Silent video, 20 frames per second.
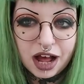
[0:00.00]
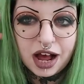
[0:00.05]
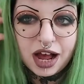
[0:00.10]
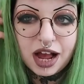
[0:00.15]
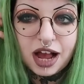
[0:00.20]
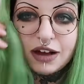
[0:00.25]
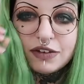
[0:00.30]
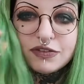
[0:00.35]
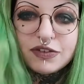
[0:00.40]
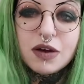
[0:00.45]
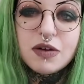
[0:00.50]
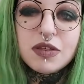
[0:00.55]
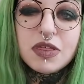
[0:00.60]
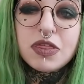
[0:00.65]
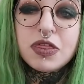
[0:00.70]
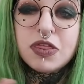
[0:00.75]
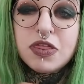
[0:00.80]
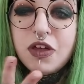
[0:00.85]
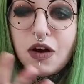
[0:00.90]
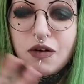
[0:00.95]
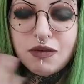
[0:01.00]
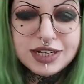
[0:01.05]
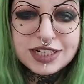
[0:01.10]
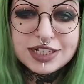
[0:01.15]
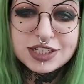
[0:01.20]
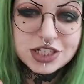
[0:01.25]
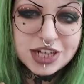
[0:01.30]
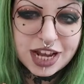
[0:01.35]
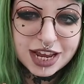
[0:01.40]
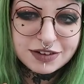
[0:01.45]
I have thoroughly
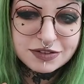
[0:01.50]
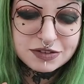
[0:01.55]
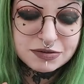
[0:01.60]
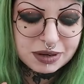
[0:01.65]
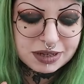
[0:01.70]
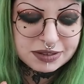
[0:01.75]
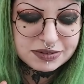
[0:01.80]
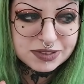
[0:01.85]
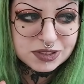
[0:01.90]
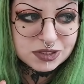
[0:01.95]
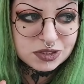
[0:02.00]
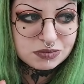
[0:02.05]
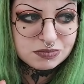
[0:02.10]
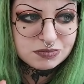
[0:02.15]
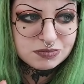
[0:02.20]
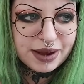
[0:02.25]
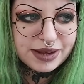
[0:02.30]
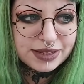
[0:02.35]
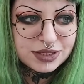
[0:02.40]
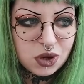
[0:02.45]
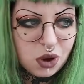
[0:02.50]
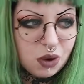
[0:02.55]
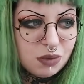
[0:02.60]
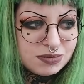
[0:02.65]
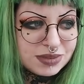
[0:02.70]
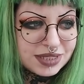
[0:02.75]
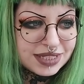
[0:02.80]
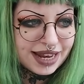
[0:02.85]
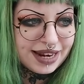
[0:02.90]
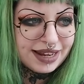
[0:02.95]
shaved my
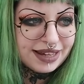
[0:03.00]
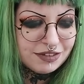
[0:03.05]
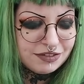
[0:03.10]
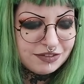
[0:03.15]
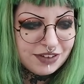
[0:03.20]
Tom Selleck